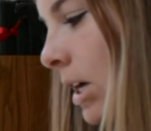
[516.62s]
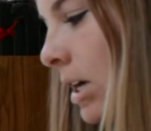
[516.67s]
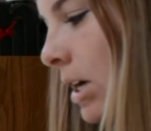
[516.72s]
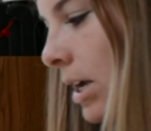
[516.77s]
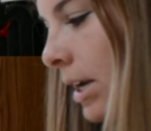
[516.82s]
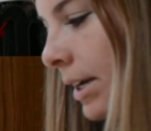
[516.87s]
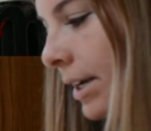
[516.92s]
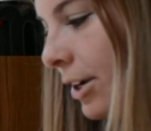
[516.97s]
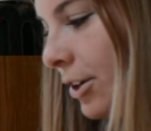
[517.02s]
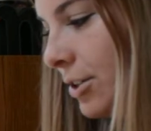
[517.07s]

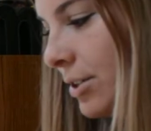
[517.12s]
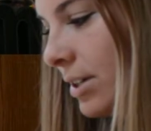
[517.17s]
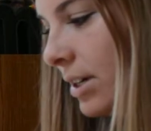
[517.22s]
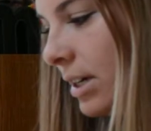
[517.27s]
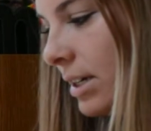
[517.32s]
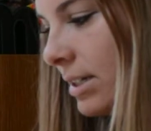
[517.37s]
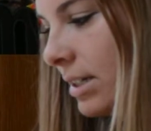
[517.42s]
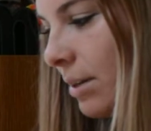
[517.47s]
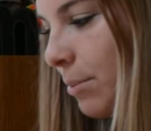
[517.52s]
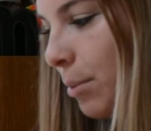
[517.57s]
And here's an
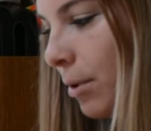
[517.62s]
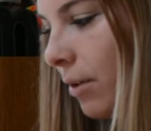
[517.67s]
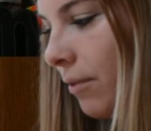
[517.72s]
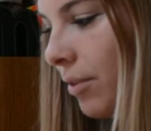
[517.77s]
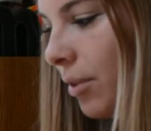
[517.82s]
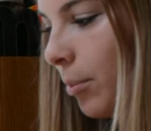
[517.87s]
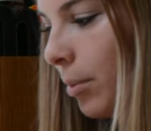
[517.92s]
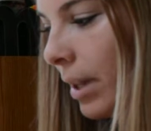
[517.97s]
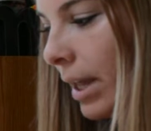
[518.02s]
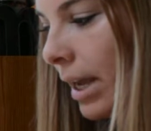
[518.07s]
example of
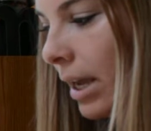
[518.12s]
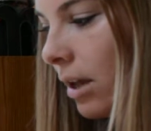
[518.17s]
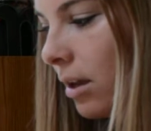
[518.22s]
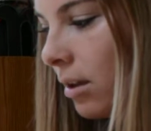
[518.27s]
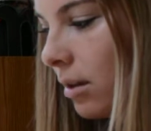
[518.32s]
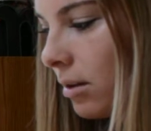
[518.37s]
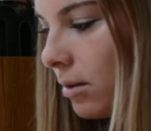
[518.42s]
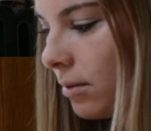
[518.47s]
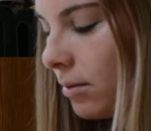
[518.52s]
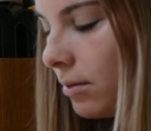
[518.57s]
the blank
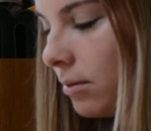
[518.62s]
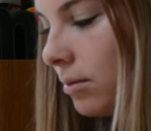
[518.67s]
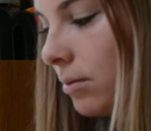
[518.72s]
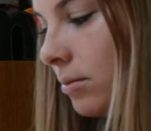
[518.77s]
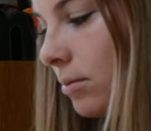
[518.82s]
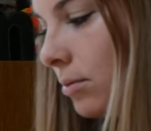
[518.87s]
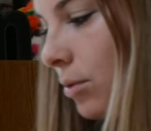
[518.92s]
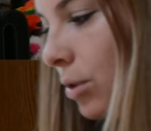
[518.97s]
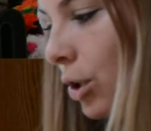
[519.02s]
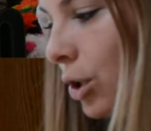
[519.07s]

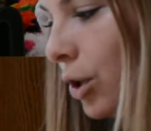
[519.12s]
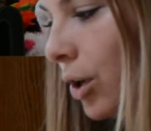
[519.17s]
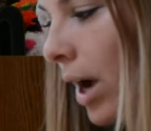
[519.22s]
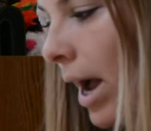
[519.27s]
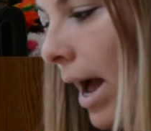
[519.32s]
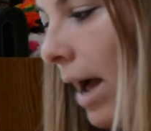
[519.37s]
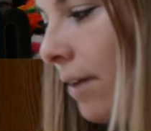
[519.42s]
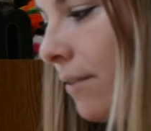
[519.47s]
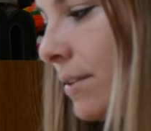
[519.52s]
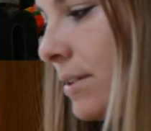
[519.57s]

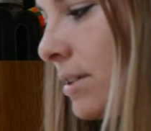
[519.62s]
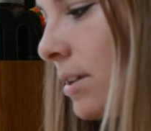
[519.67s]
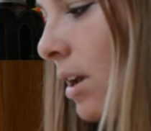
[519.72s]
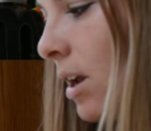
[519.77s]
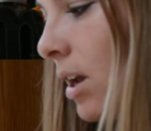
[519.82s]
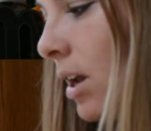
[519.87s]
graphs.